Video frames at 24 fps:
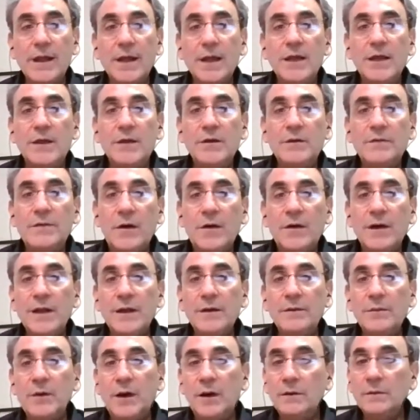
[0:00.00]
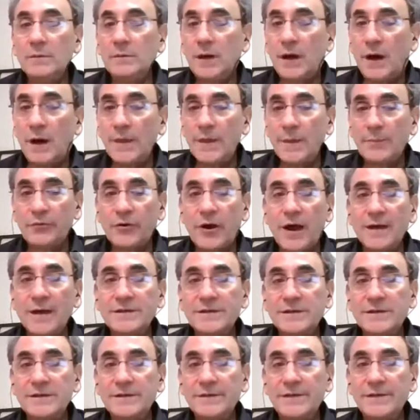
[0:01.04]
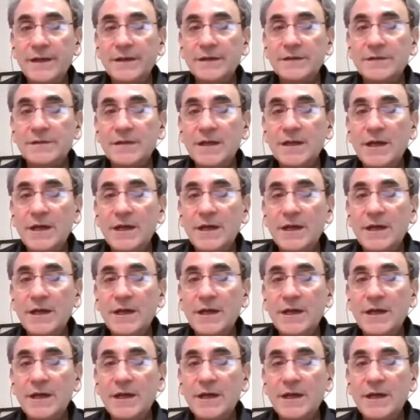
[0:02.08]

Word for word: You've already, well, on the process of this,